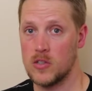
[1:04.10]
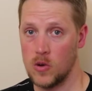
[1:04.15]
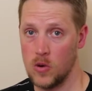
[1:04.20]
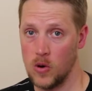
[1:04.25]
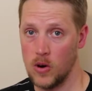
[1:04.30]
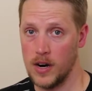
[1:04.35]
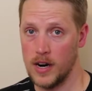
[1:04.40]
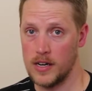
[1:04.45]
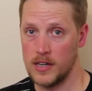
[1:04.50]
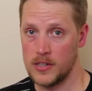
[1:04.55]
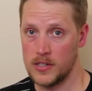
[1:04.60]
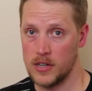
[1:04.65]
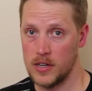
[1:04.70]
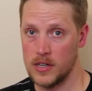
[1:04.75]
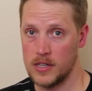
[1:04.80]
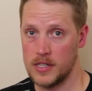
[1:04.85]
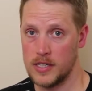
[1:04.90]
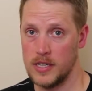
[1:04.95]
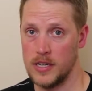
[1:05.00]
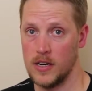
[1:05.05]
we score our
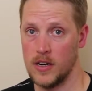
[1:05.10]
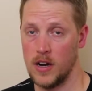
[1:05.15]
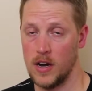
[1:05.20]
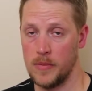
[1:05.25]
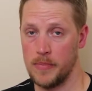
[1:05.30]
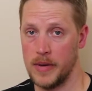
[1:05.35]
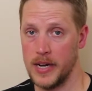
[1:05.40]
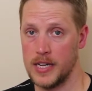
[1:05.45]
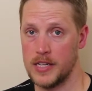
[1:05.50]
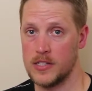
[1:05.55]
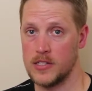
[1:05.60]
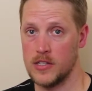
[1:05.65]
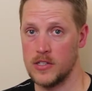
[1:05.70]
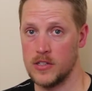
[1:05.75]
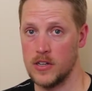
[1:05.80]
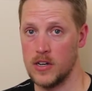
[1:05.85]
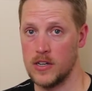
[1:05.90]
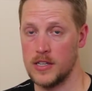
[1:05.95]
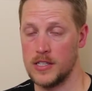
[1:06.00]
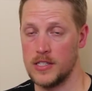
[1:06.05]
desserts here on Mike's
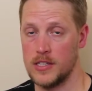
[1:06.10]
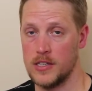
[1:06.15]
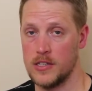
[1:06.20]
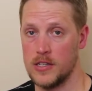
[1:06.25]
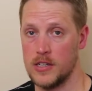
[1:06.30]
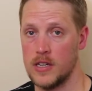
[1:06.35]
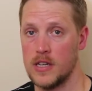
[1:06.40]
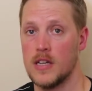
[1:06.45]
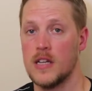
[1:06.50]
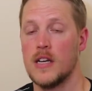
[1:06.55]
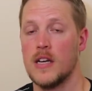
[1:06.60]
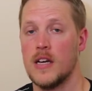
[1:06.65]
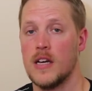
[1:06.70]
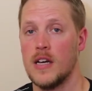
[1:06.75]
Dessert Decision.